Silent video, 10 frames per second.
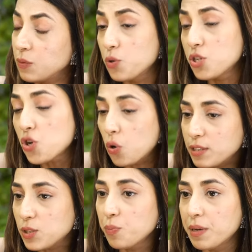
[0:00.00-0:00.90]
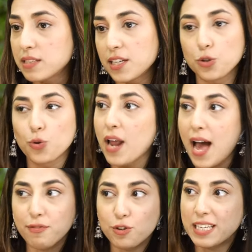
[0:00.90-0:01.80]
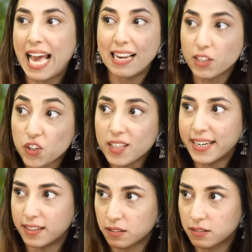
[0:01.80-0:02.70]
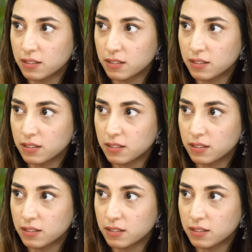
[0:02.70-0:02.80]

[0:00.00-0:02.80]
Which also means that you don't have to calculate.